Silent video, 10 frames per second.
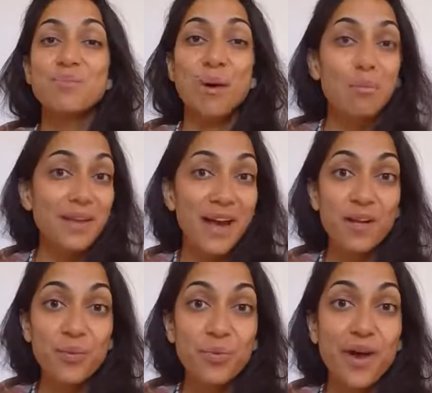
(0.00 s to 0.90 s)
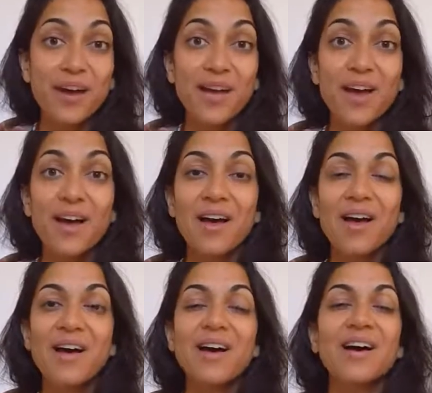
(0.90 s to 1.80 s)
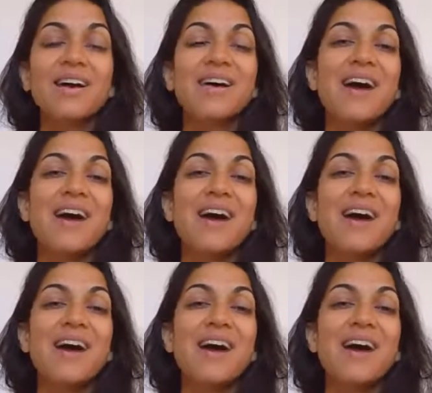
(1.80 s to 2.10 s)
public health worker,